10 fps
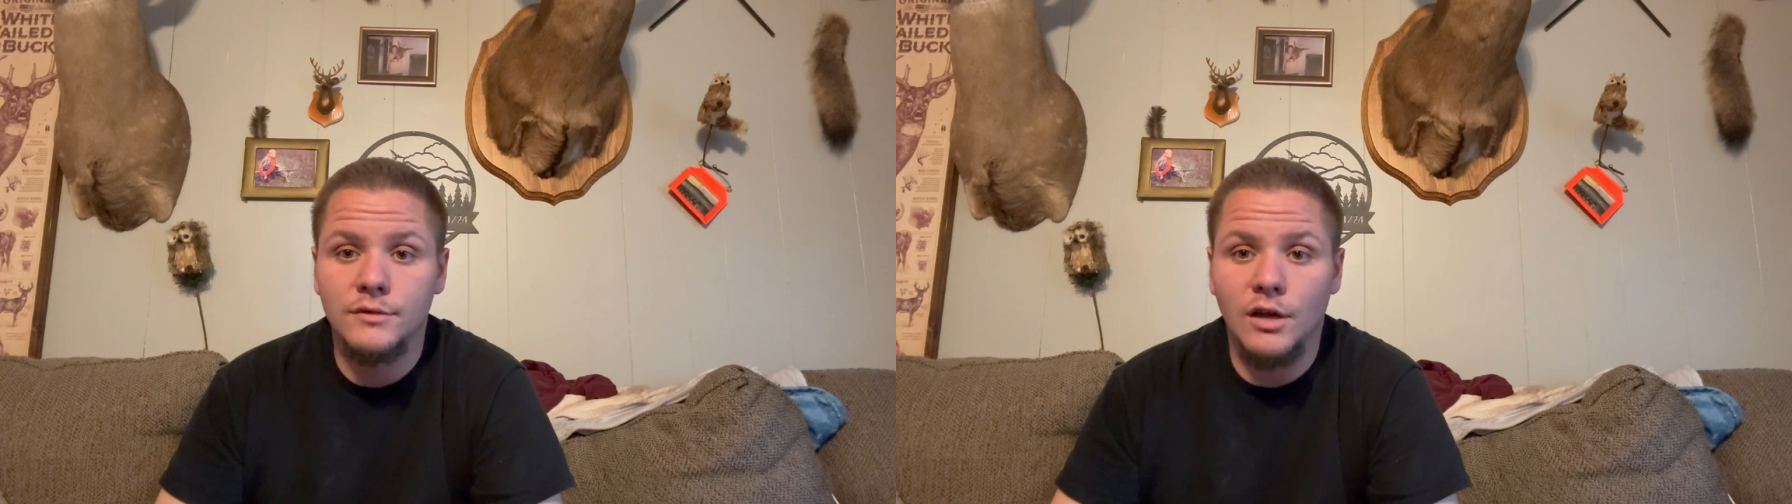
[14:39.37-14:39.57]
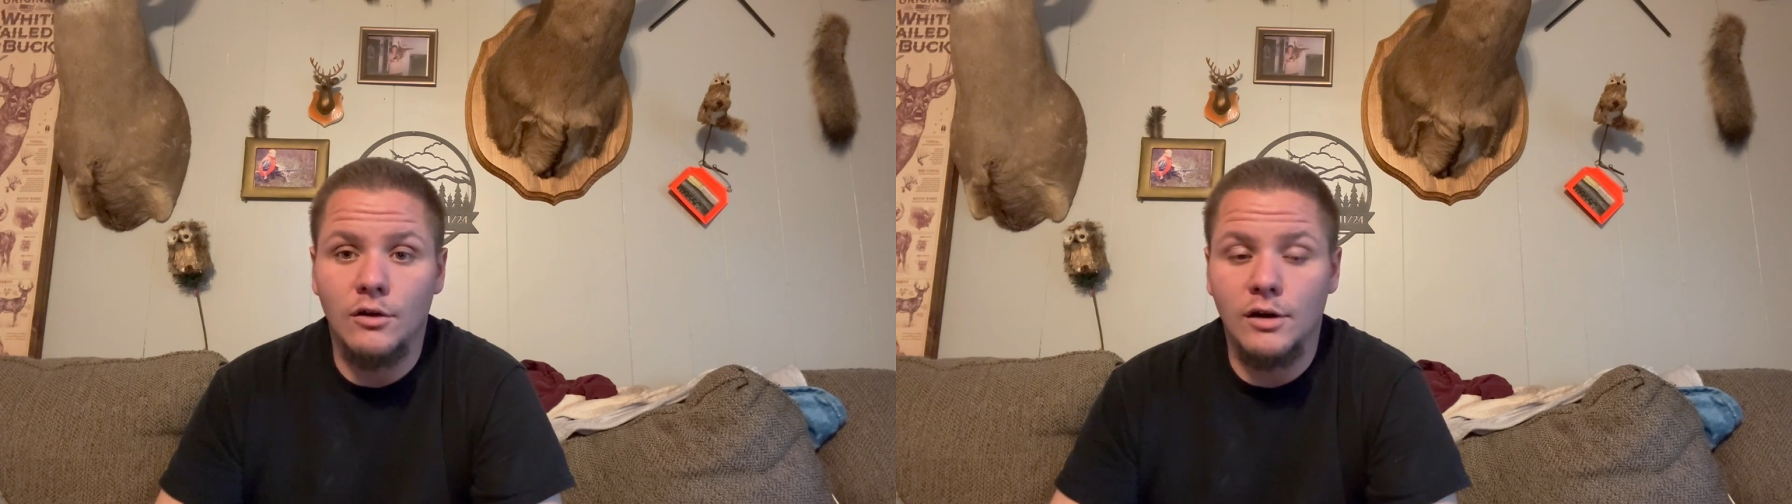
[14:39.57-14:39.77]

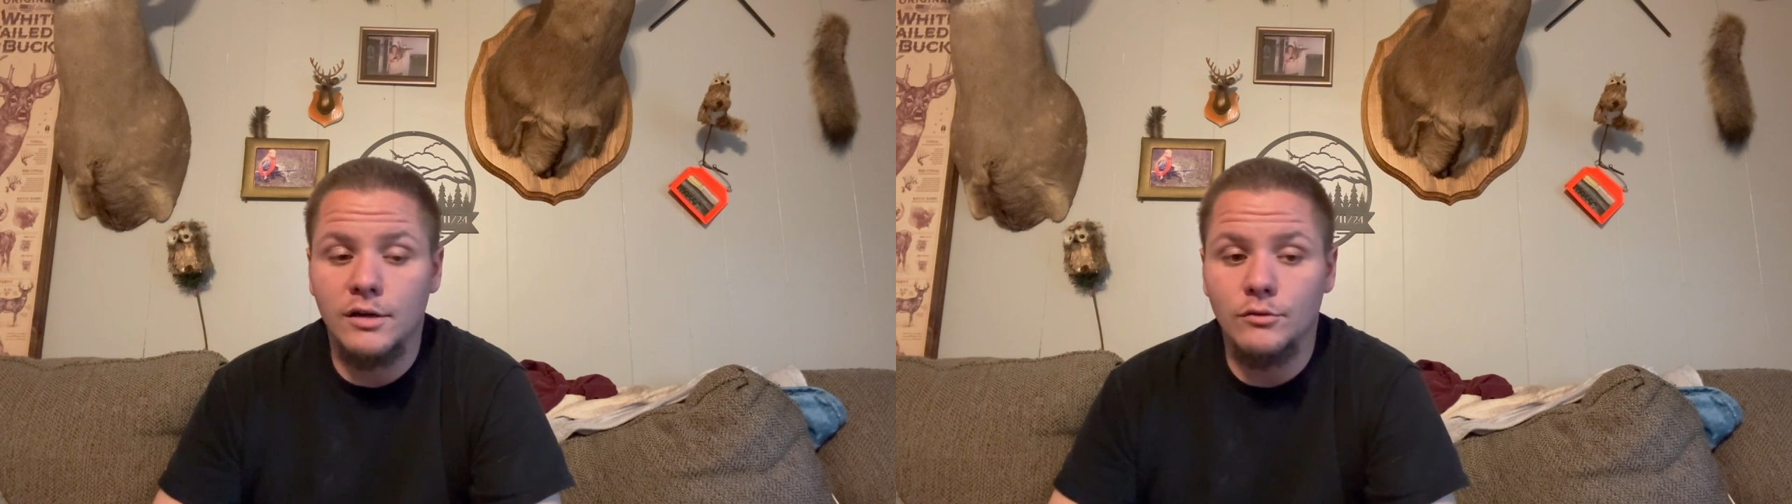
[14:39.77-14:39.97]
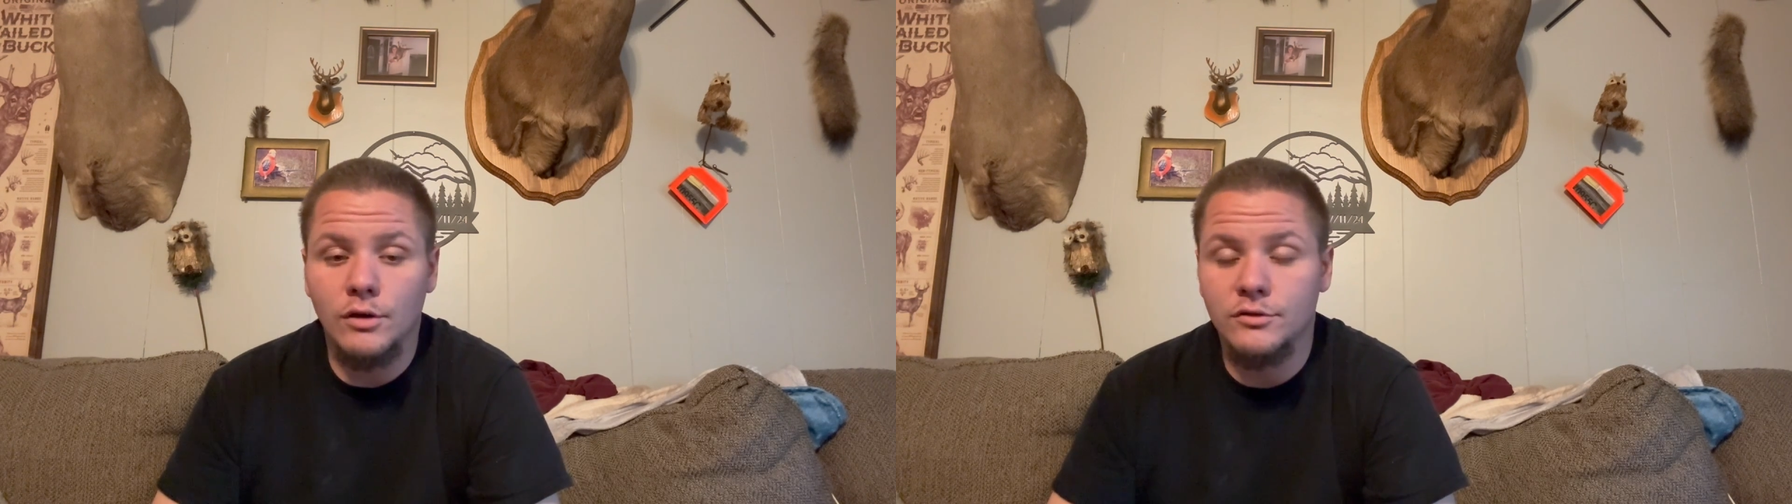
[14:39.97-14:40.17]
Alrighty,
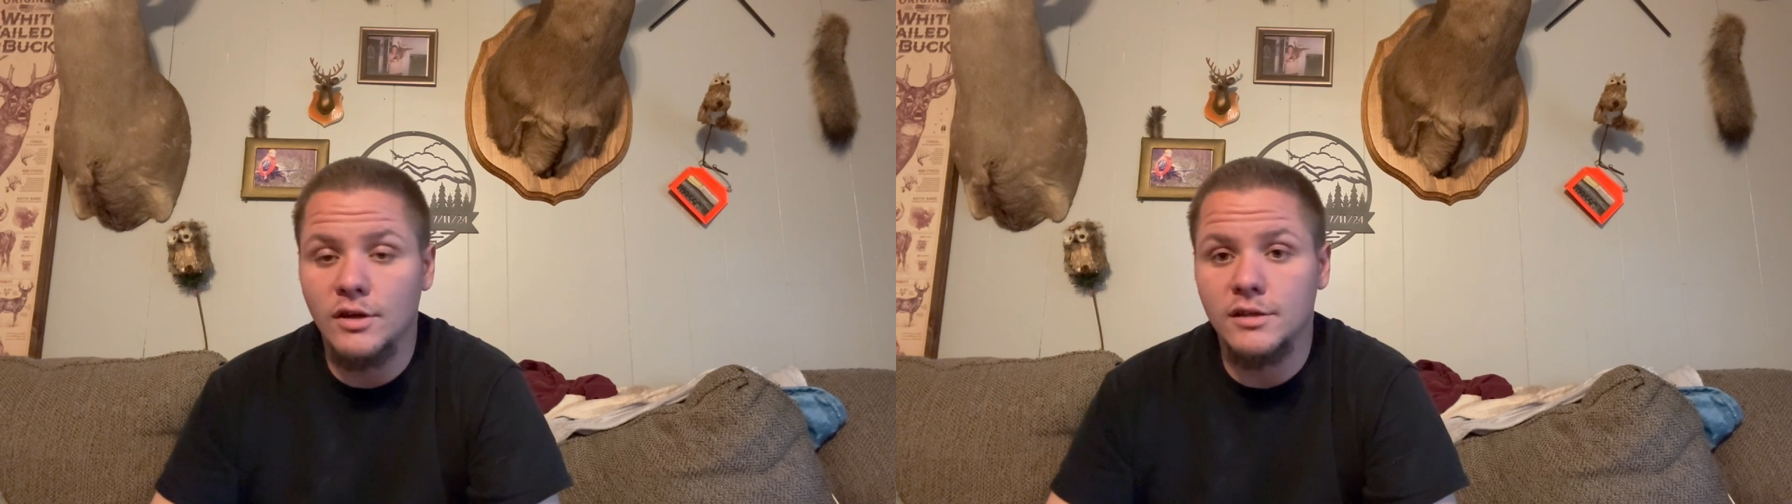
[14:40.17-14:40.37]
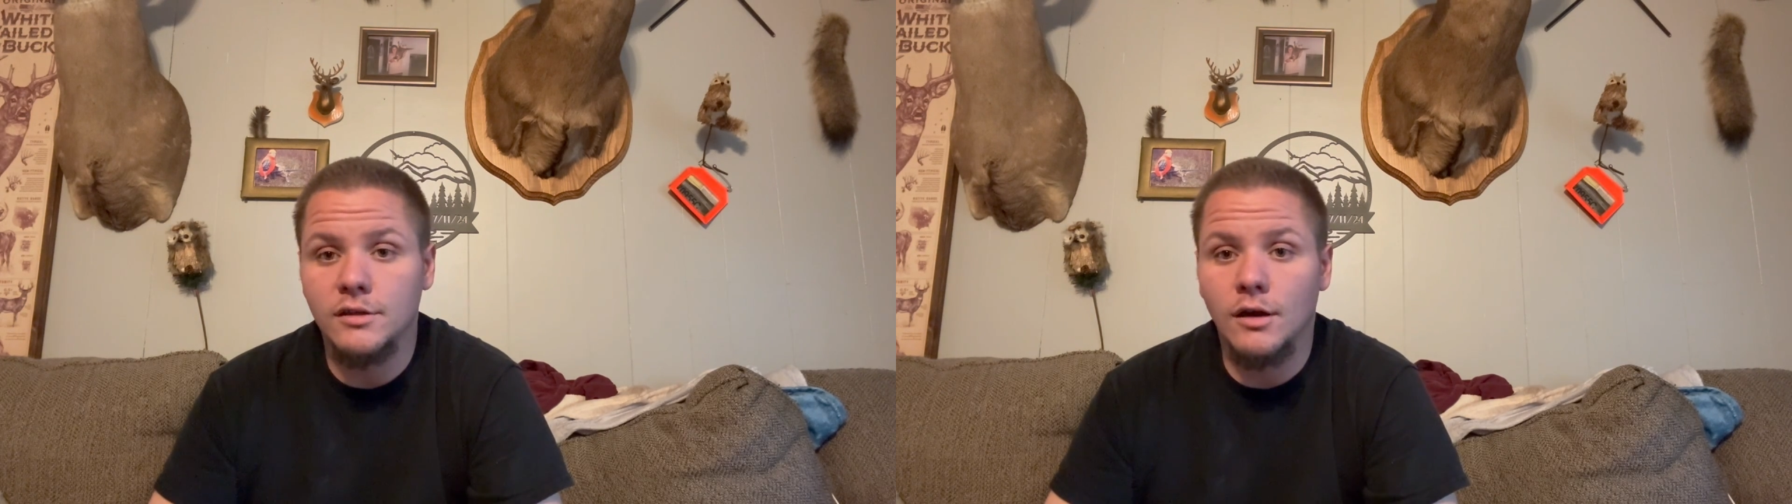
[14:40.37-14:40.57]
well,
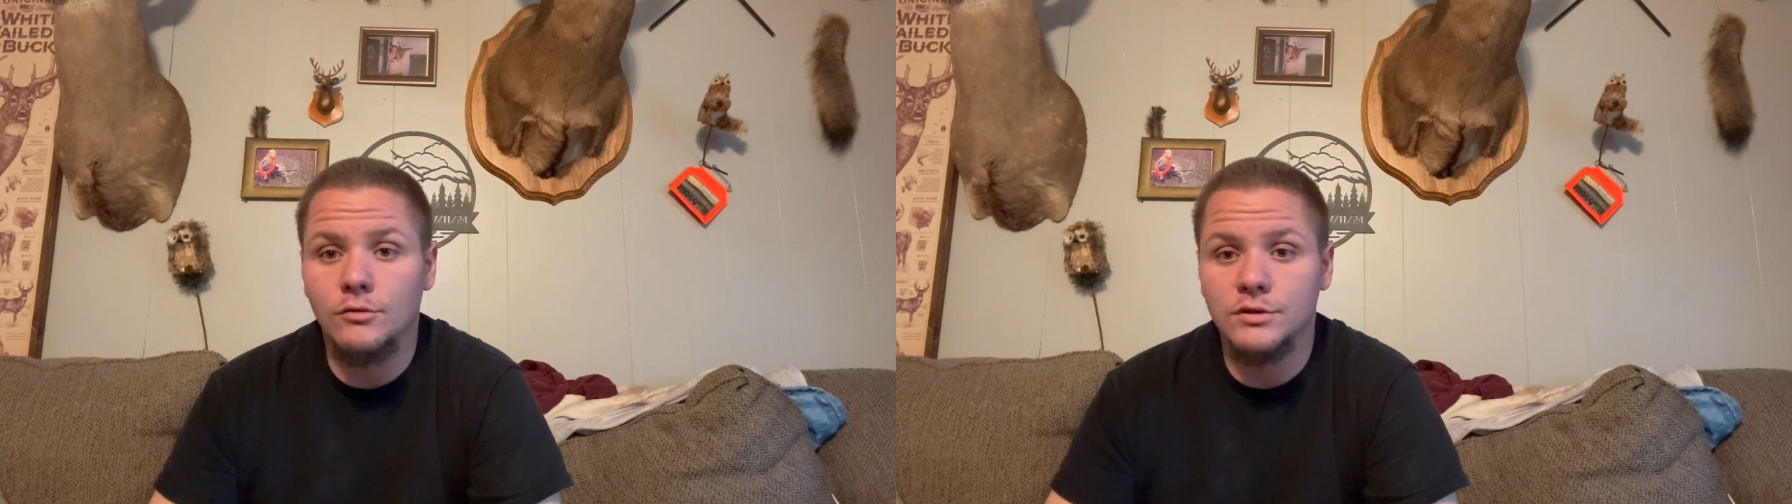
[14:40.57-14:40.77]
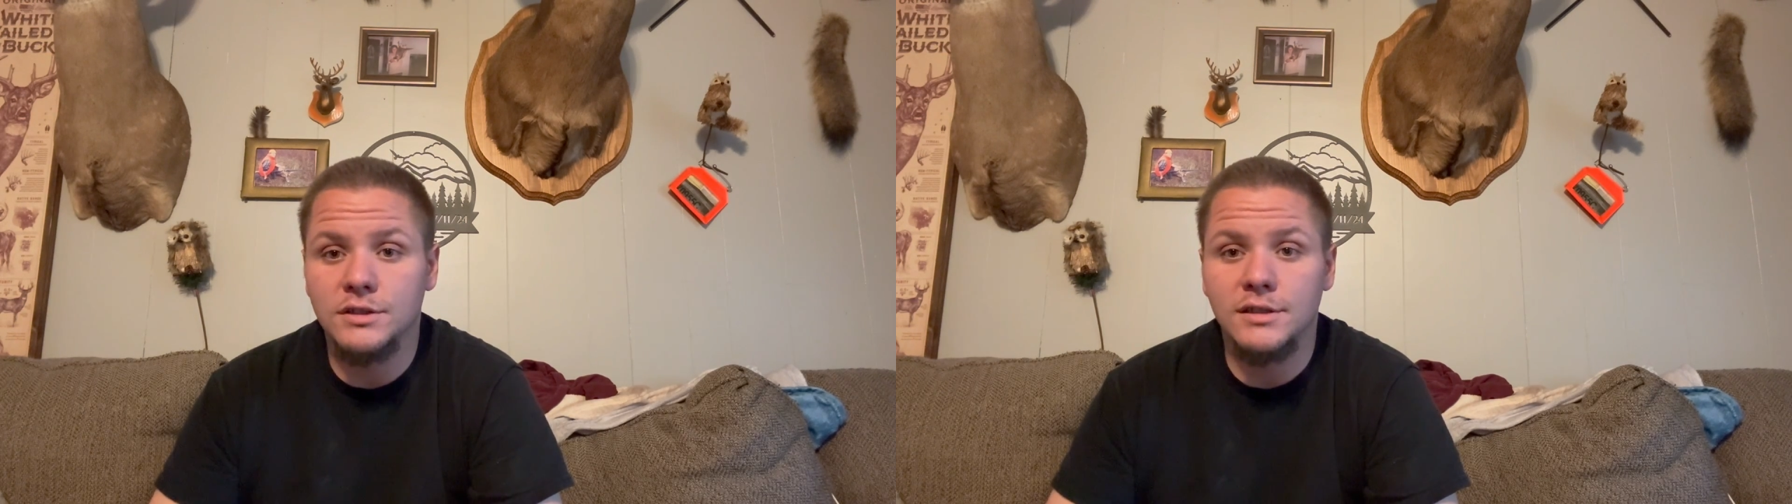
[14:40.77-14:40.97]
thank y'all.
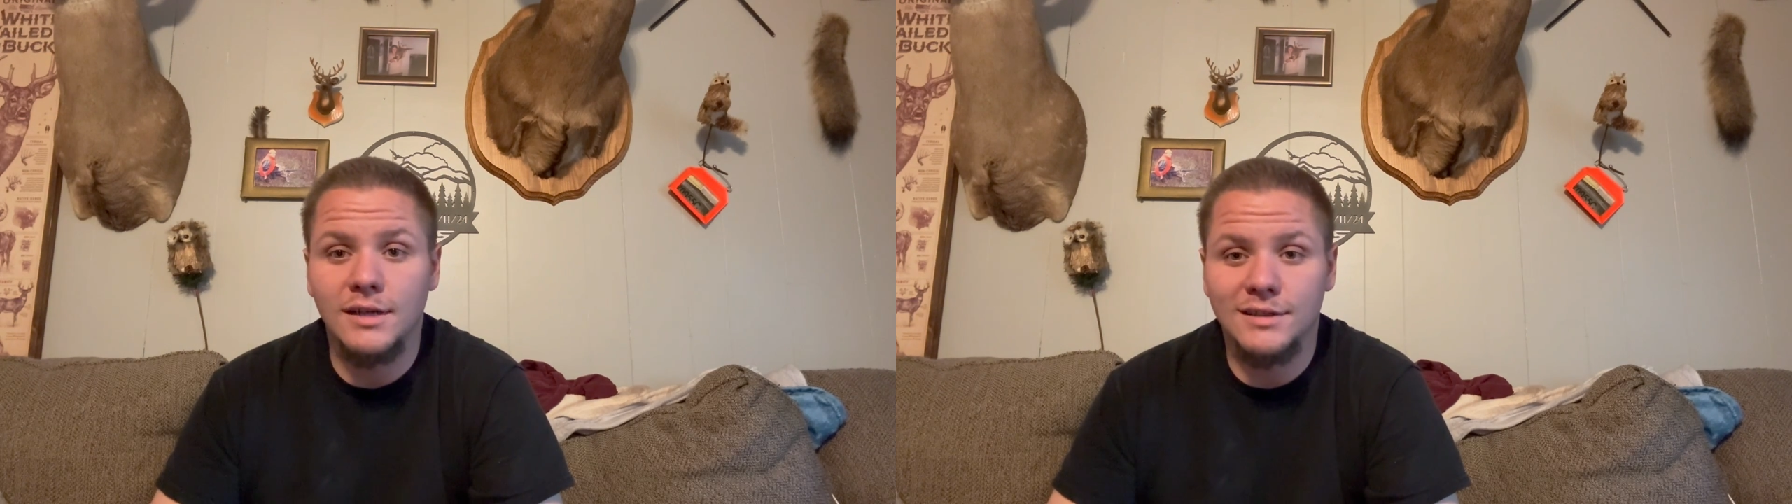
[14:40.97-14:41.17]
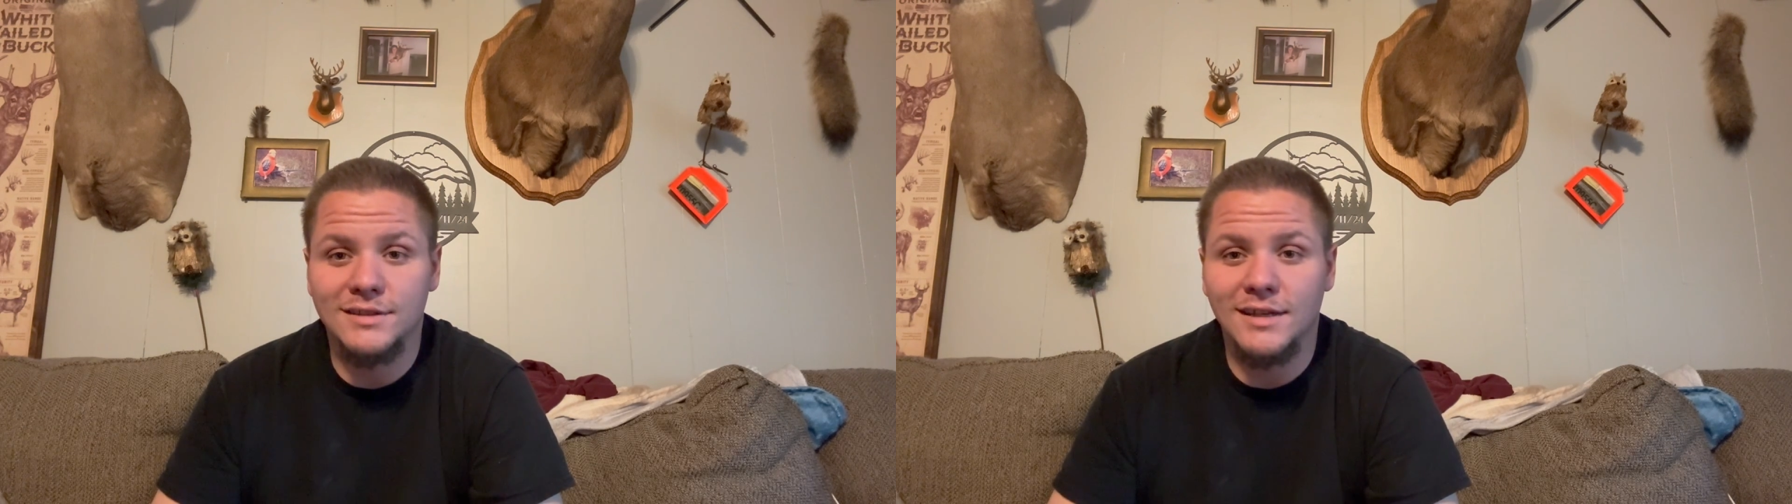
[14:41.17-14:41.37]
We'll see you
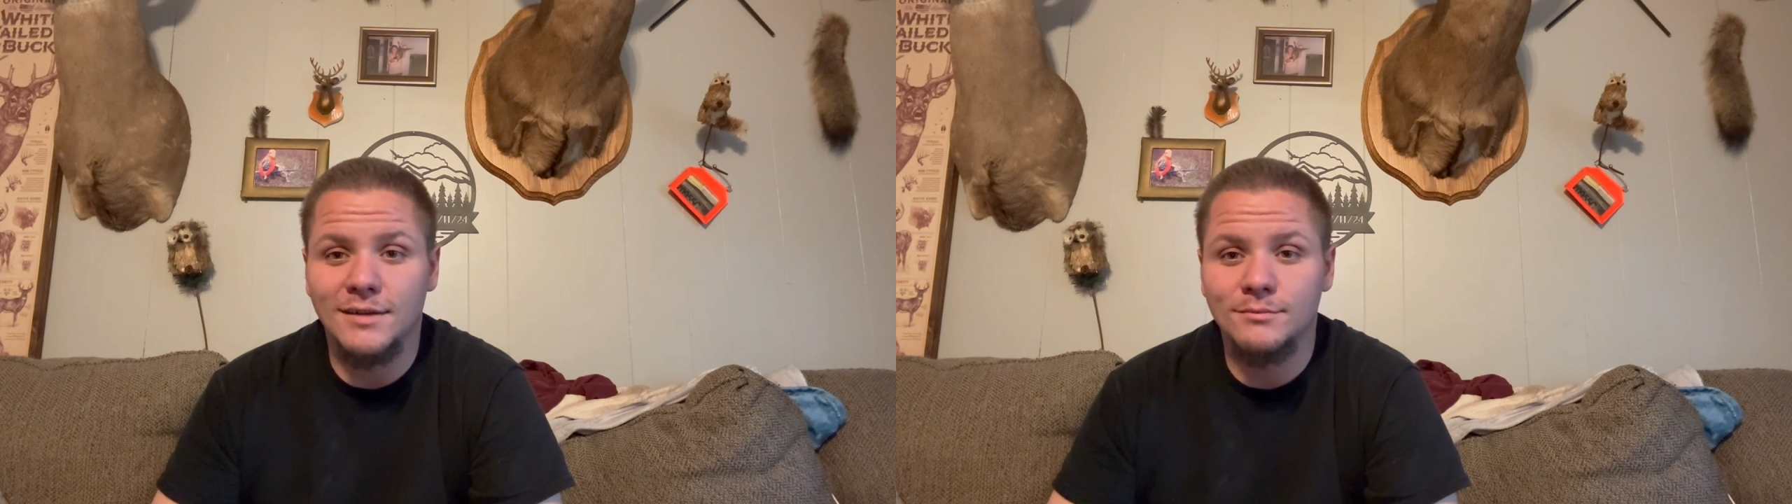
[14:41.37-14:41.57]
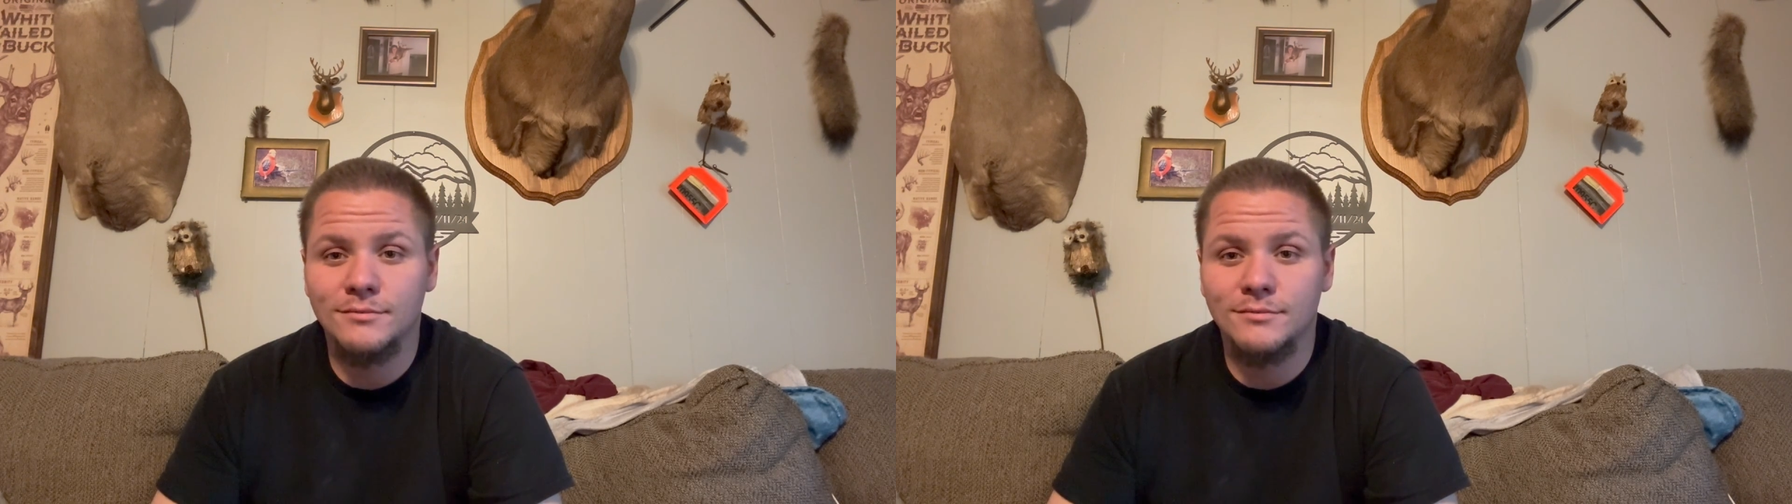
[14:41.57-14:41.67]
next time.